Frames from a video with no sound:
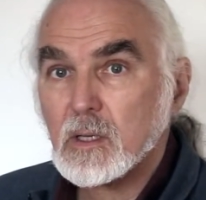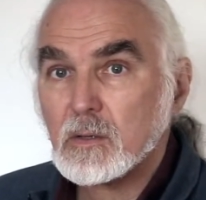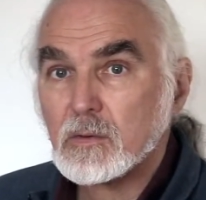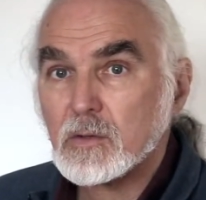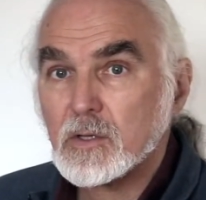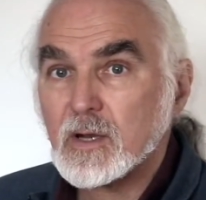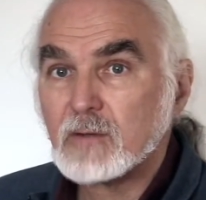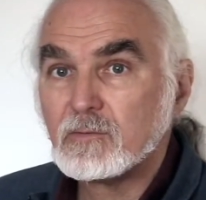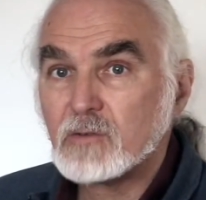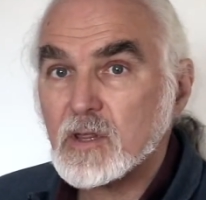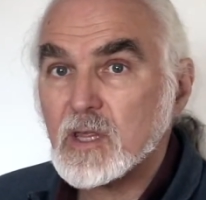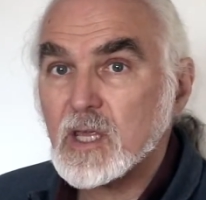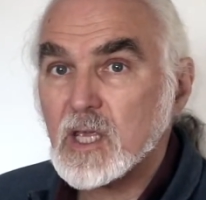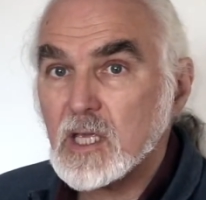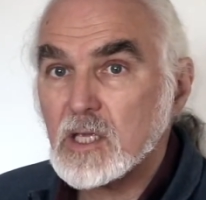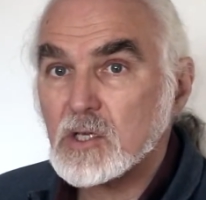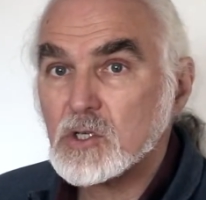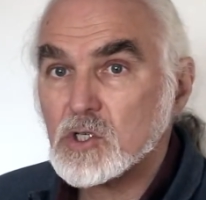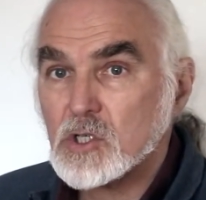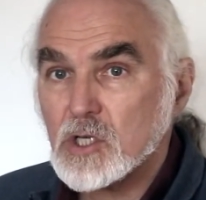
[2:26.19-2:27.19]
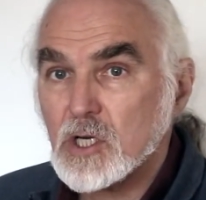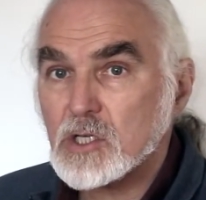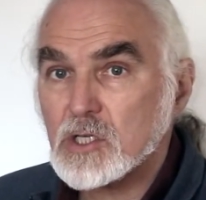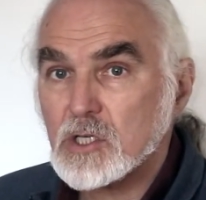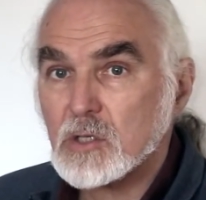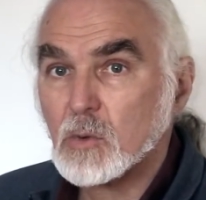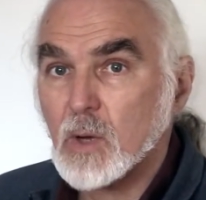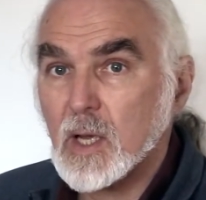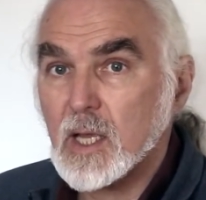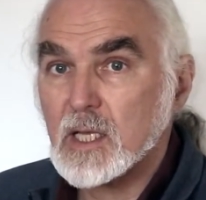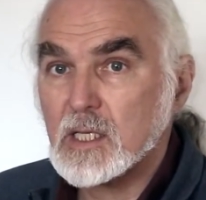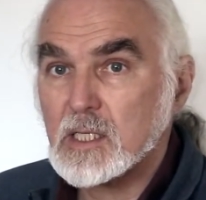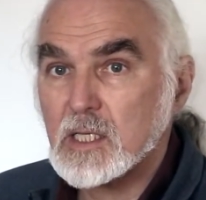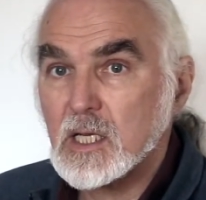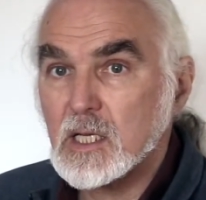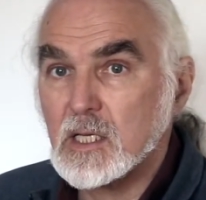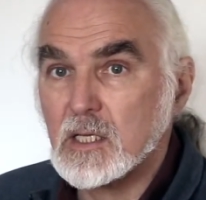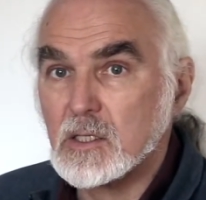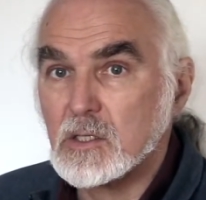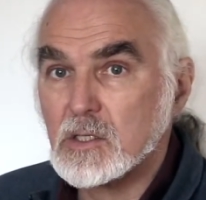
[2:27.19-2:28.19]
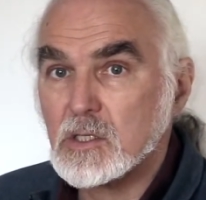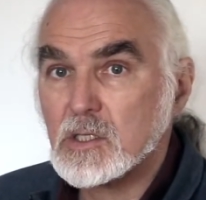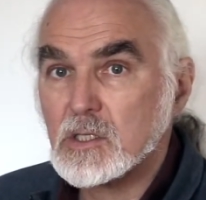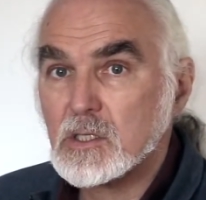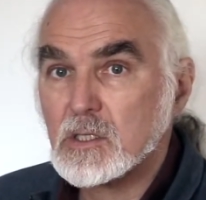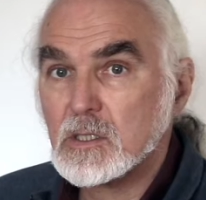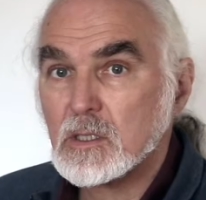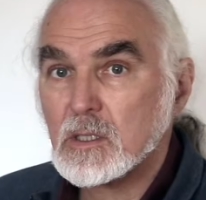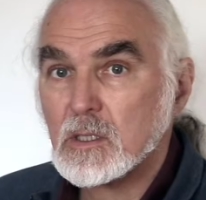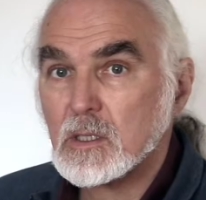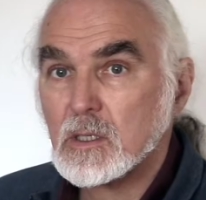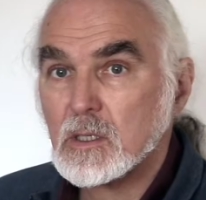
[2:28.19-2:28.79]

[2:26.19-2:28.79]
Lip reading: that everything is just the way it is,